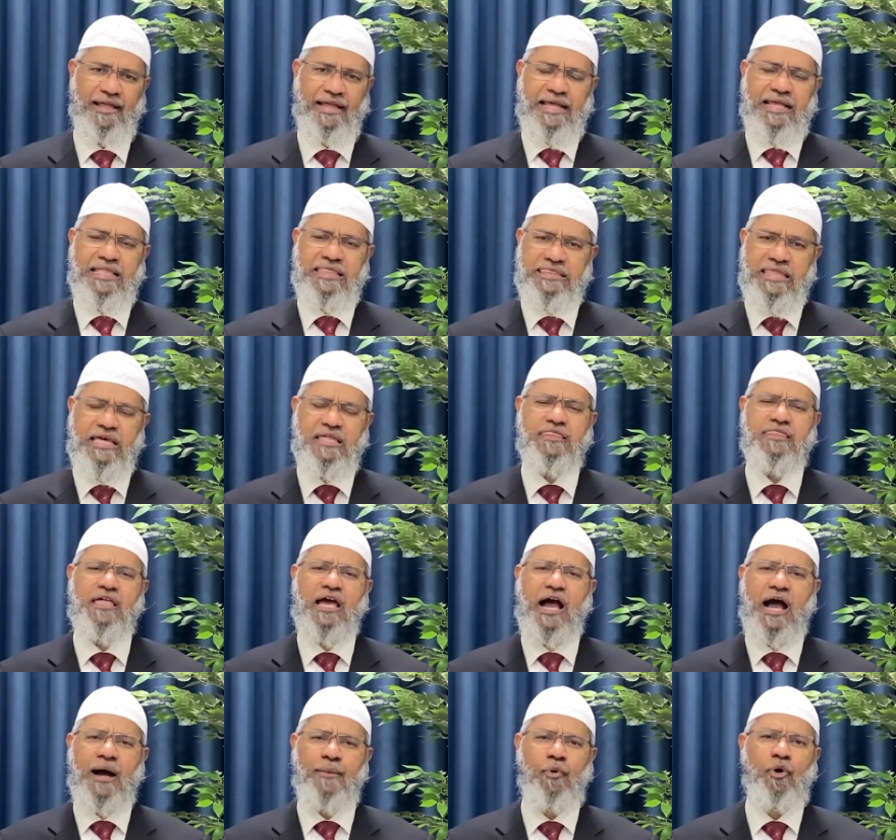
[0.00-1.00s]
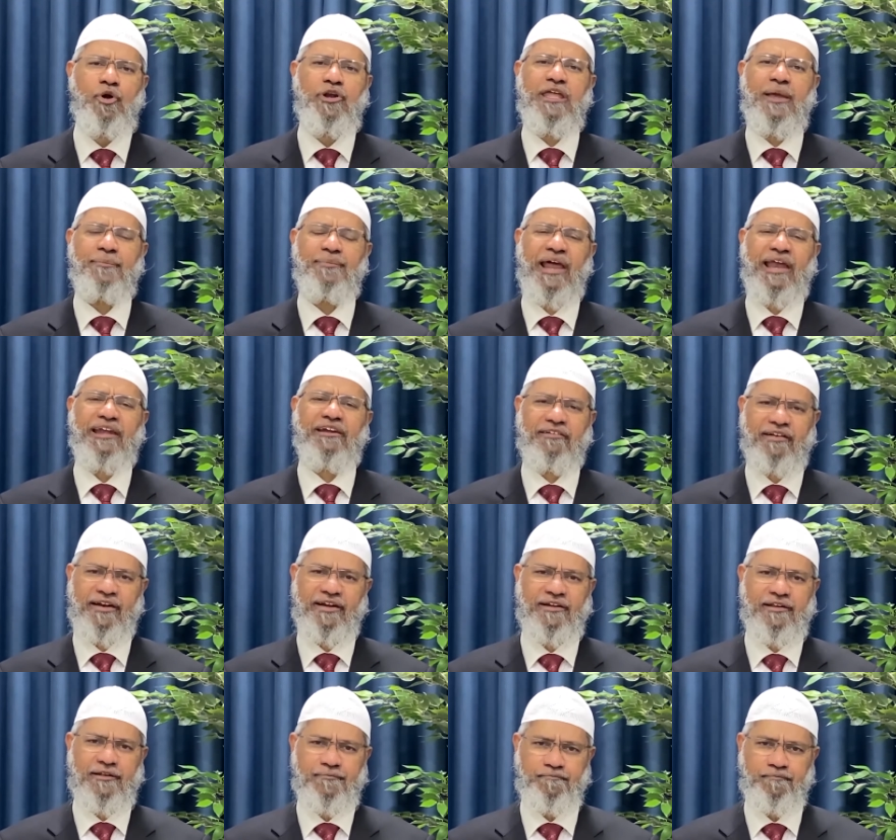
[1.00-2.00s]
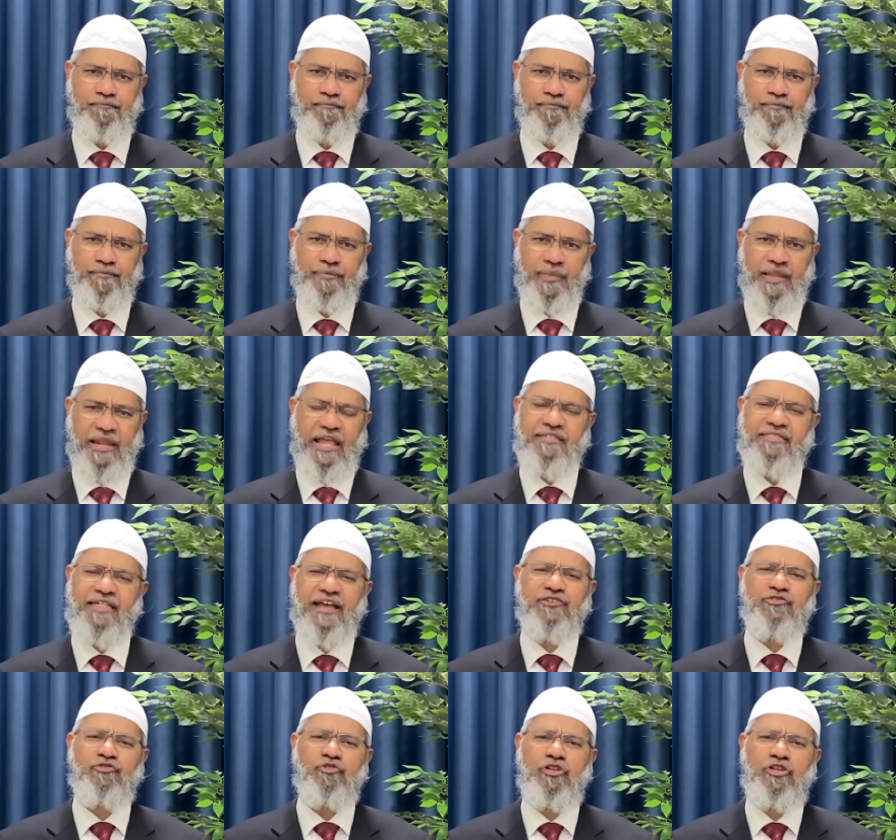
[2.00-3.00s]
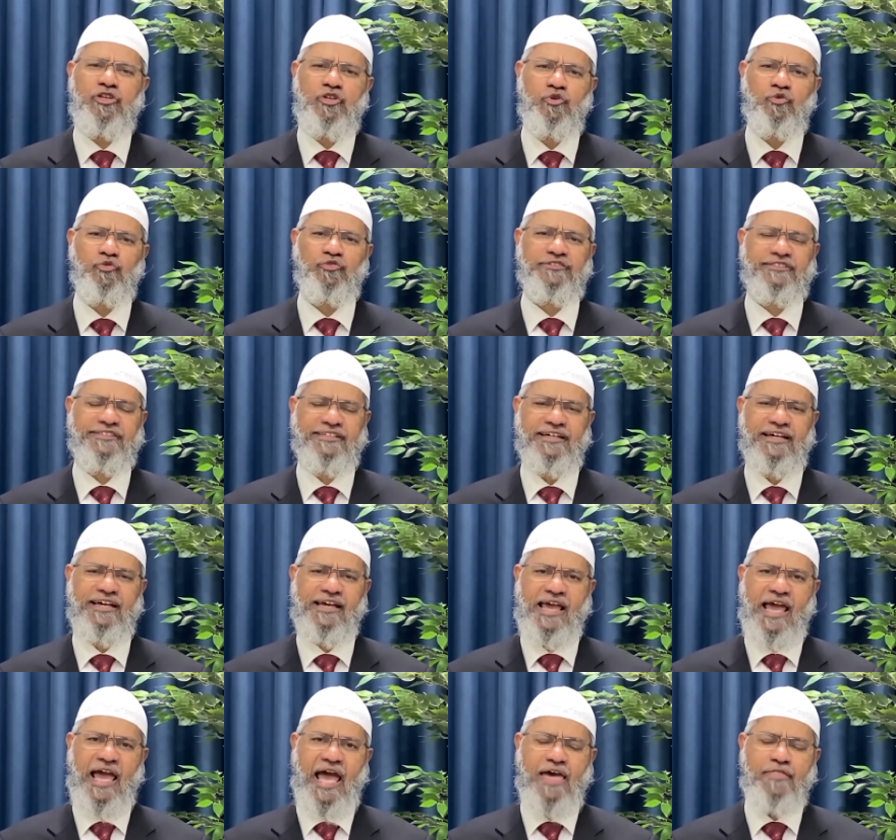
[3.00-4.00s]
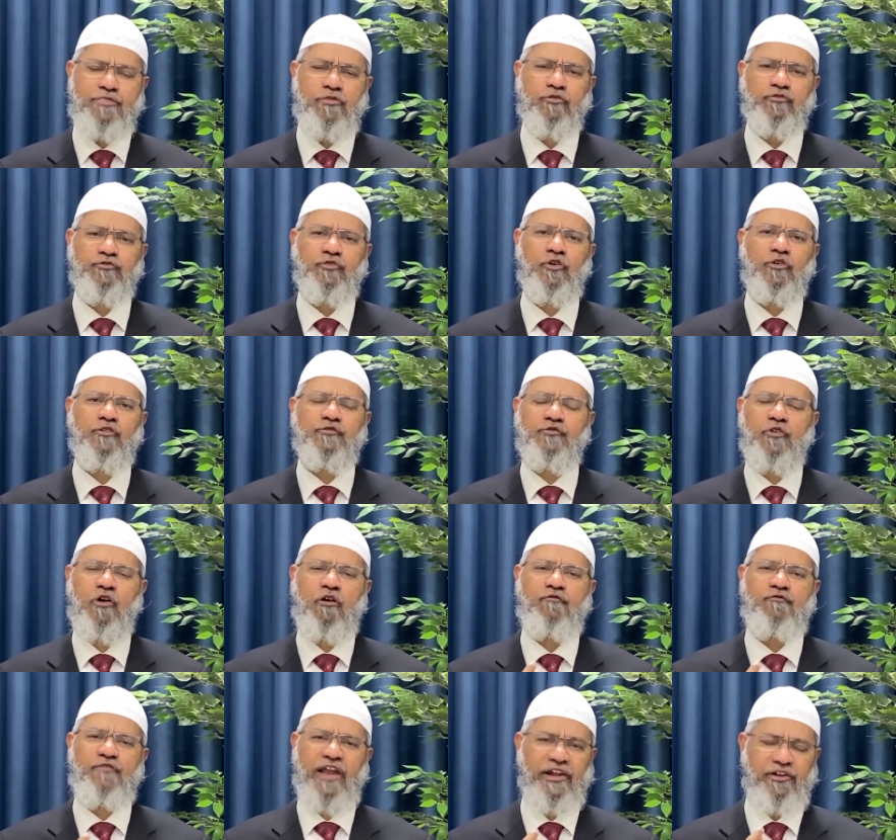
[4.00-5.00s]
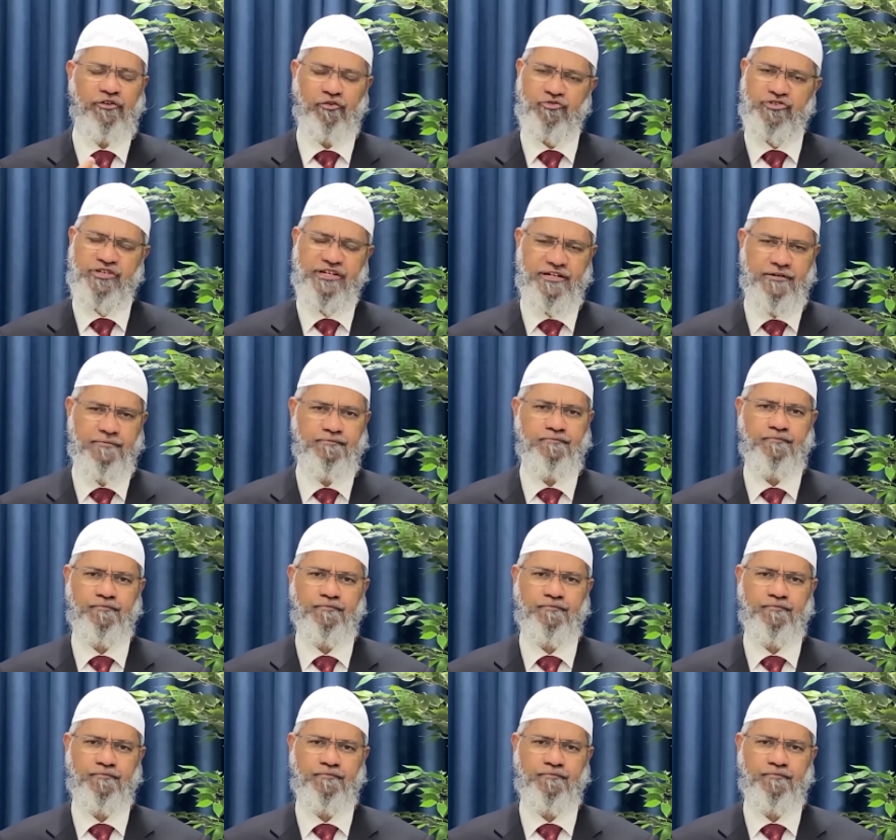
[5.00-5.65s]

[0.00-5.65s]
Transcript: This ammonium nitrate is actually used as a source of nitrogen